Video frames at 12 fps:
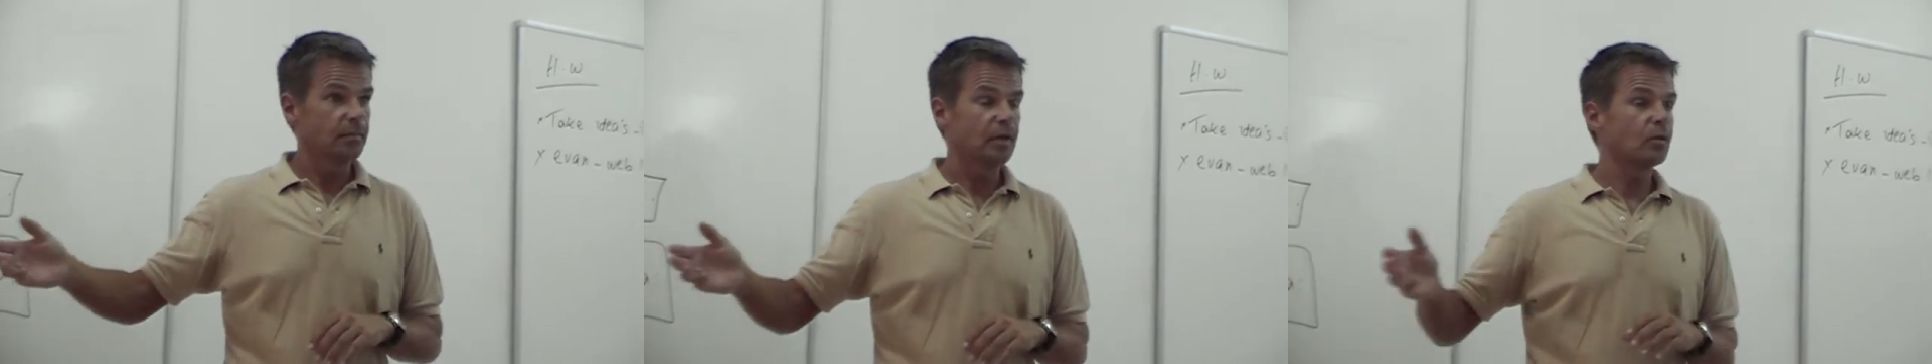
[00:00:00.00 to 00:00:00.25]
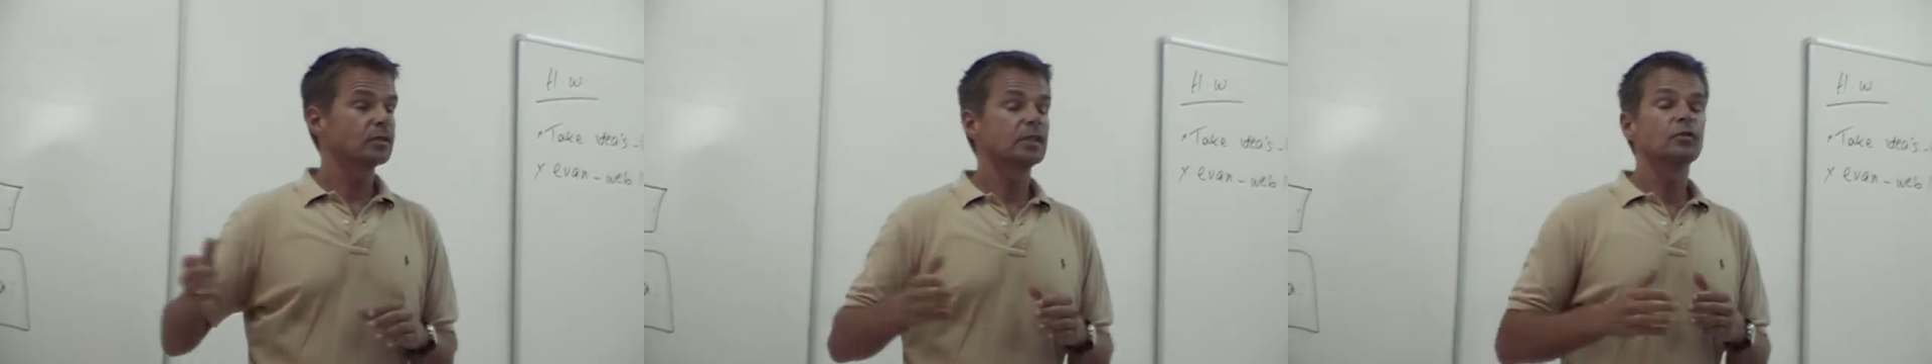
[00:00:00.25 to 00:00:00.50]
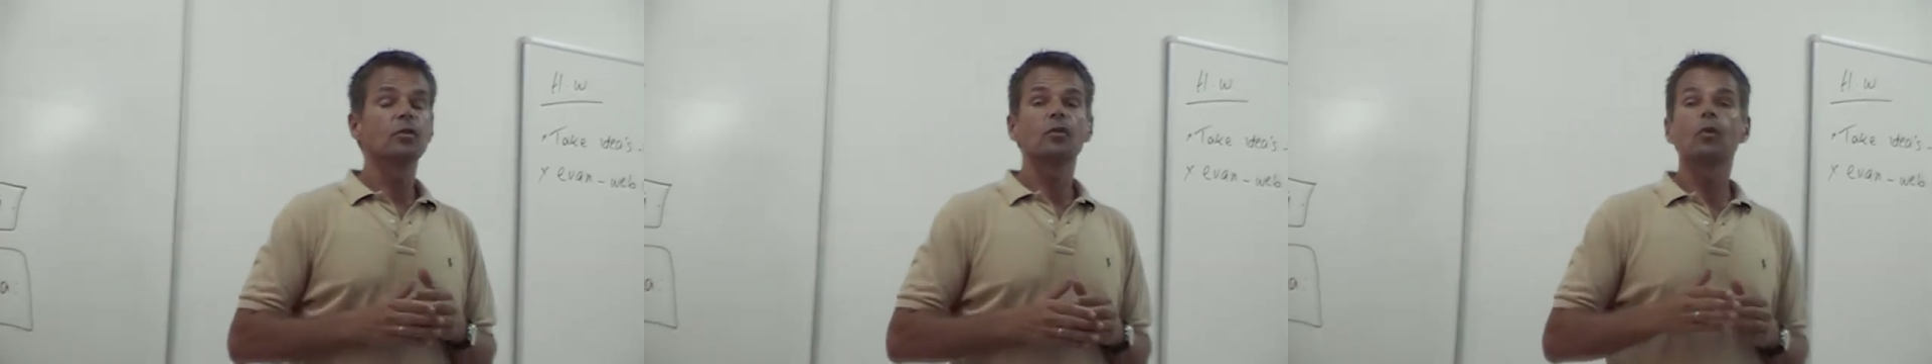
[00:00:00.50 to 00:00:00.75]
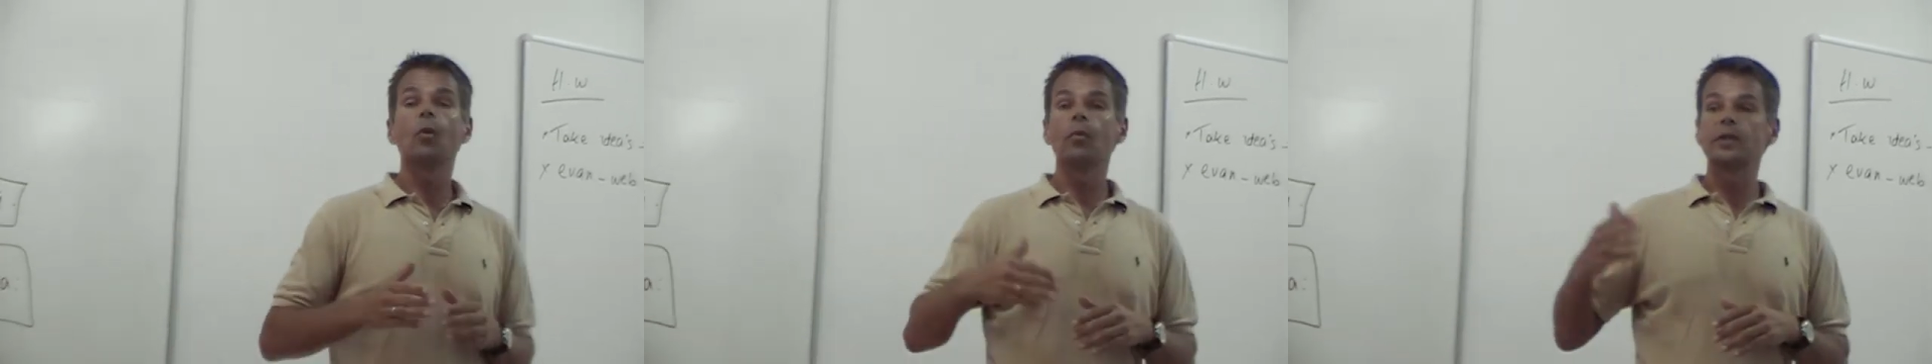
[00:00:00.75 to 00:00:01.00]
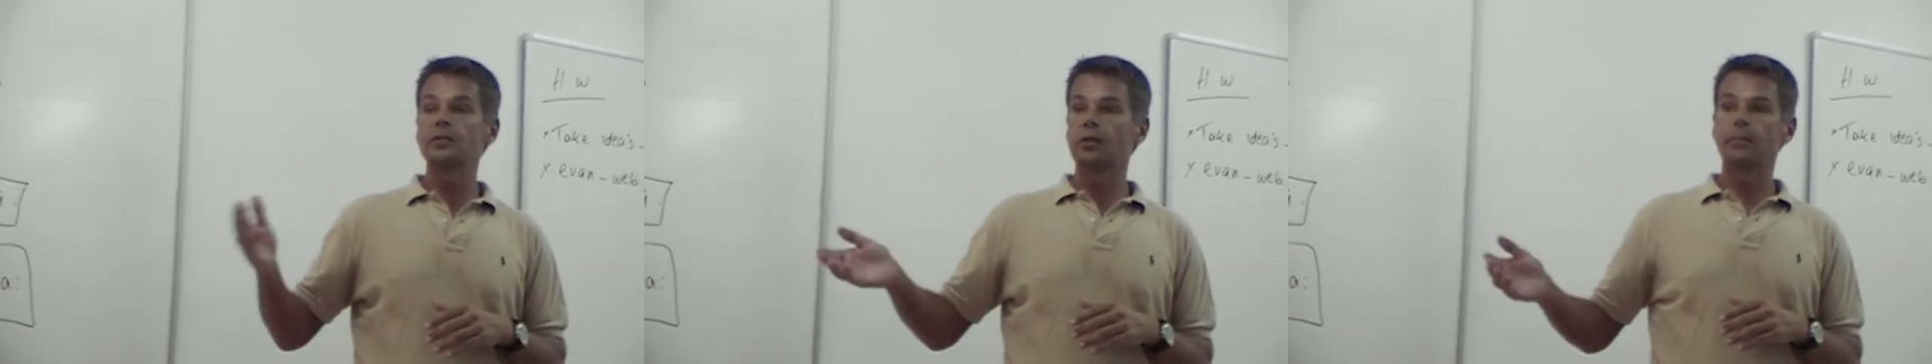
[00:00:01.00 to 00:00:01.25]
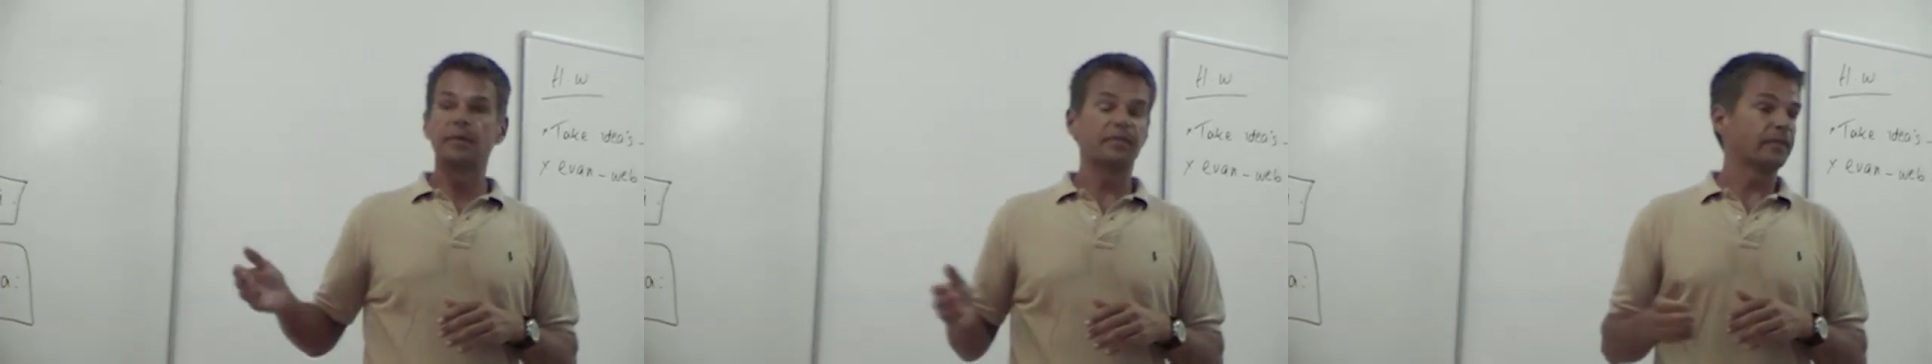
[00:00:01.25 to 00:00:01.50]
Because it's not always
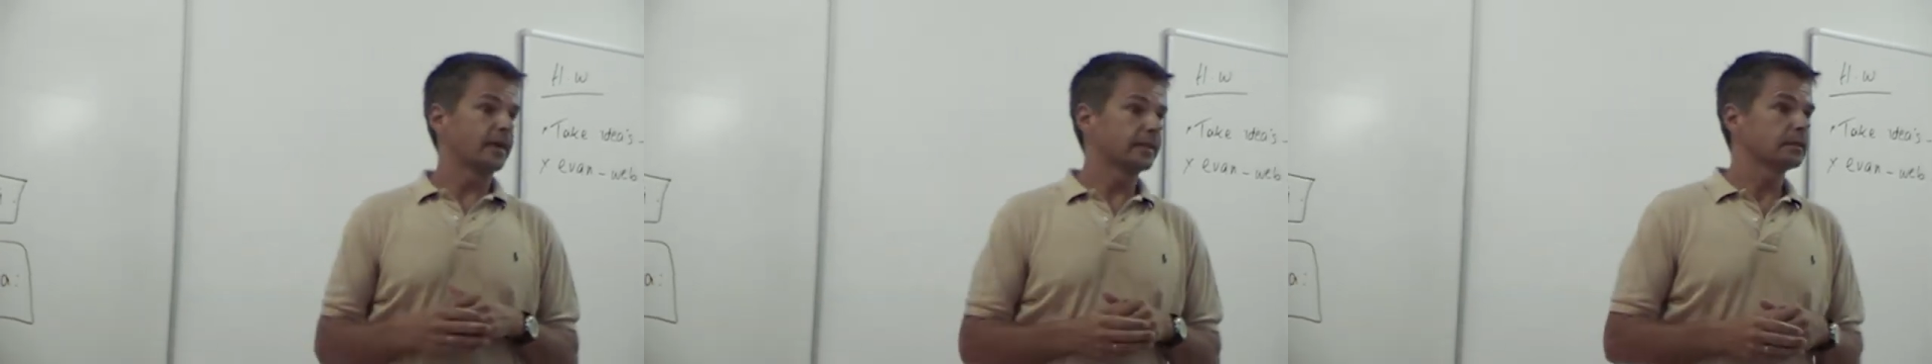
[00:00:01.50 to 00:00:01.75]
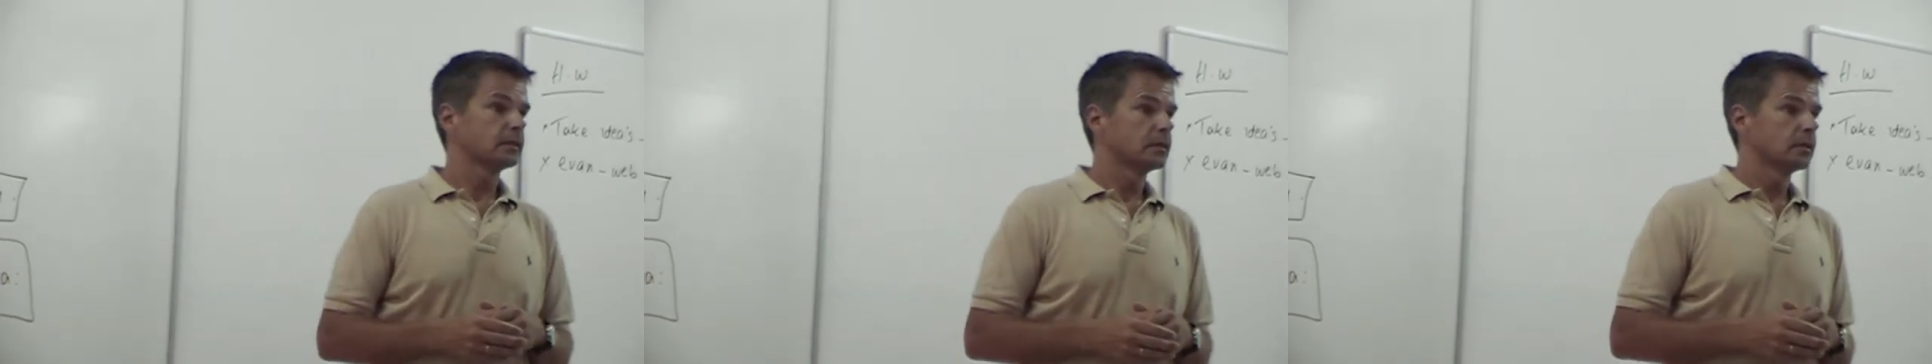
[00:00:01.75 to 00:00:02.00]
going to be fun.